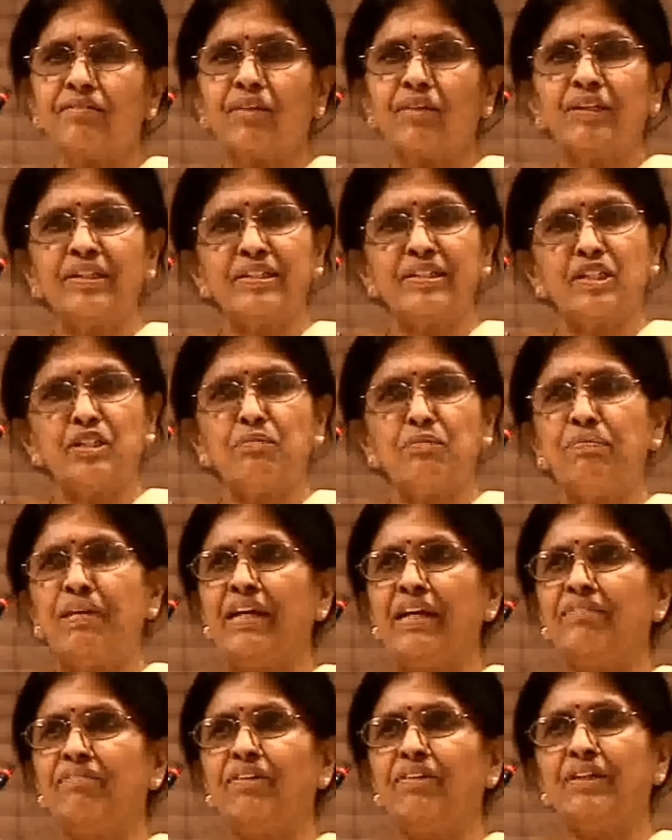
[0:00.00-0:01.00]
what does it
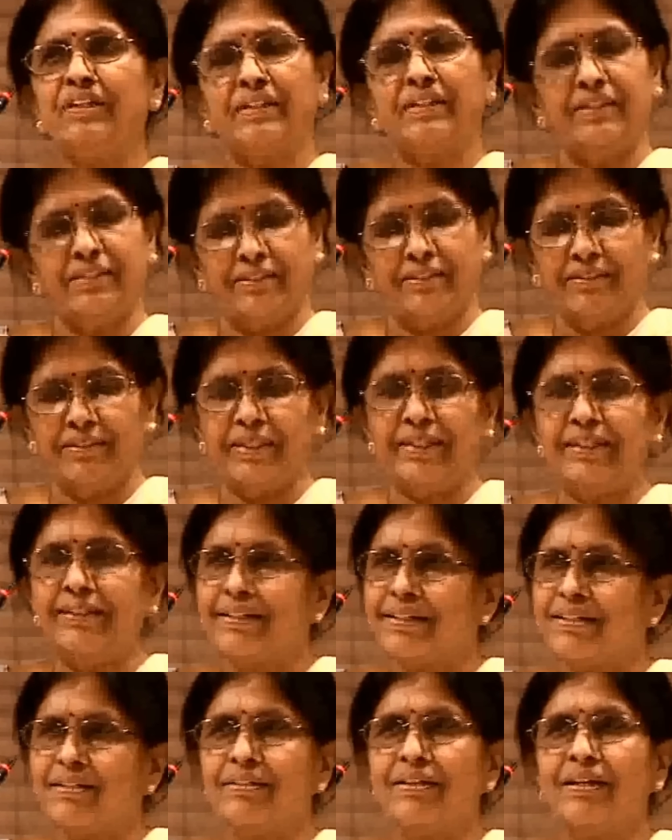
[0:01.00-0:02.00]
mean, what it
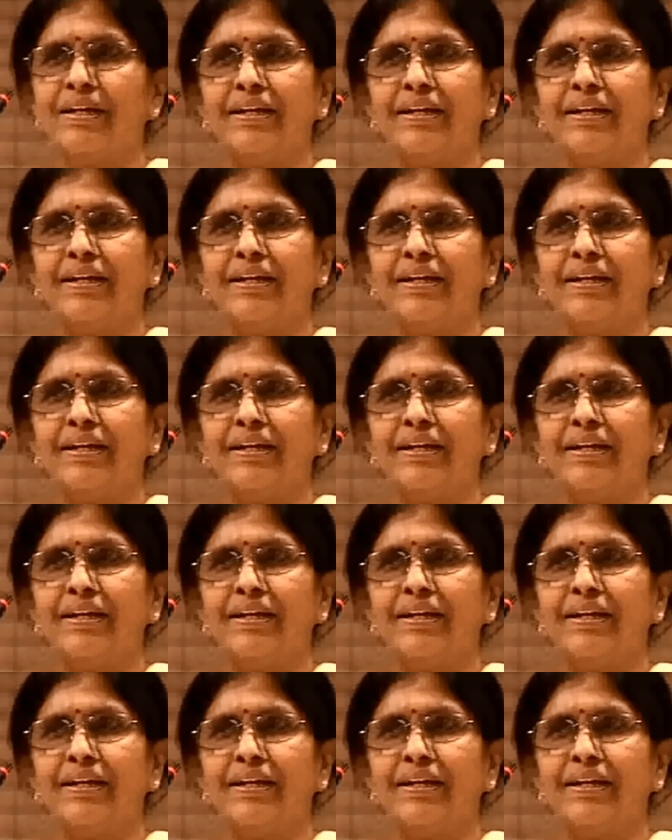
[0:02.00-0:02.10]
does,